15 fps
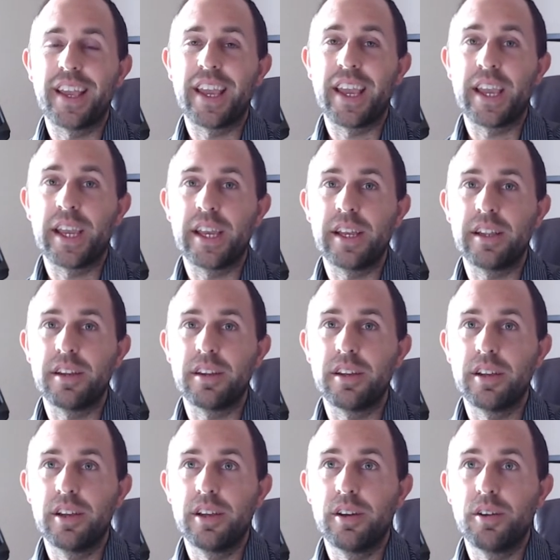And
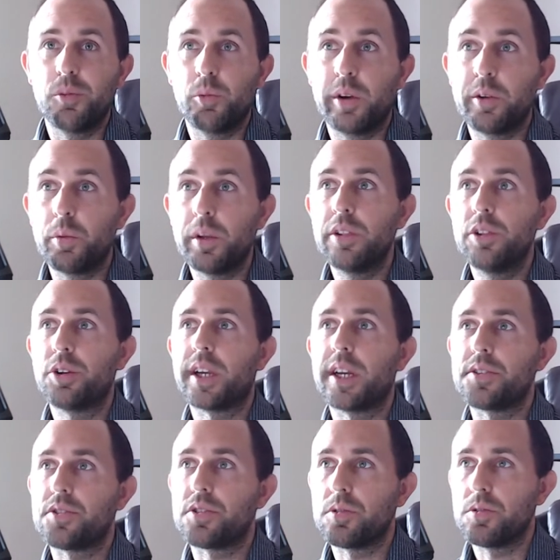when we look
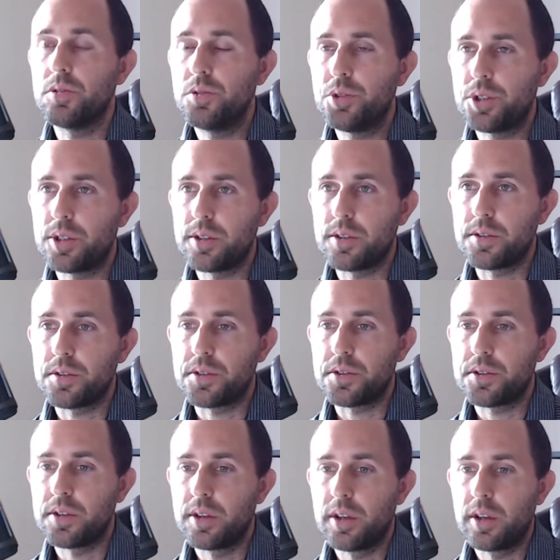at
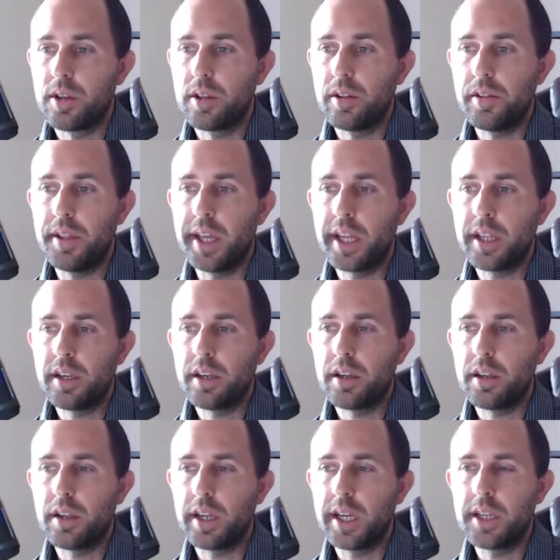solutions, then
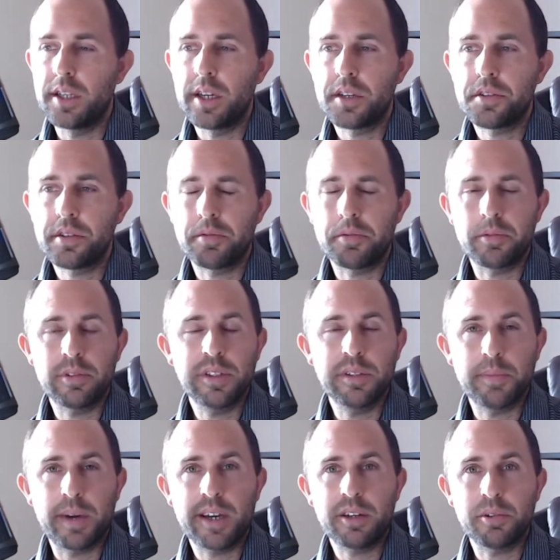it doesn't really
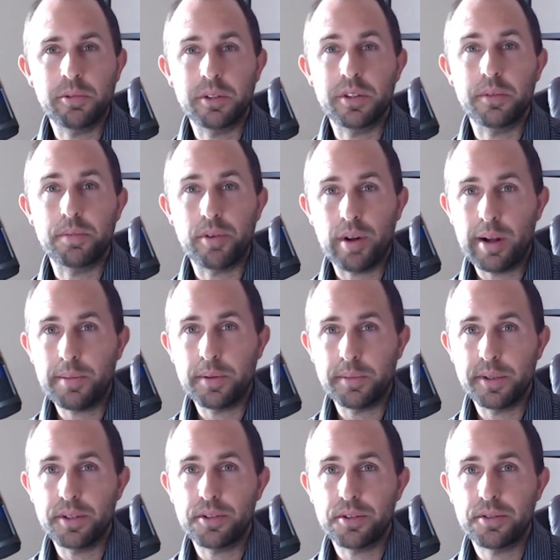matter what the problem
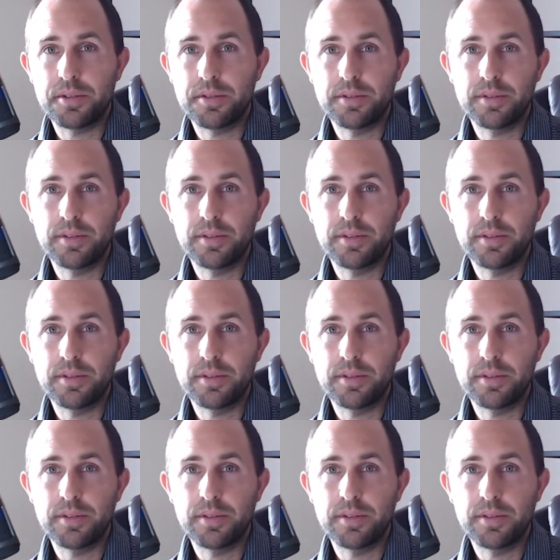is.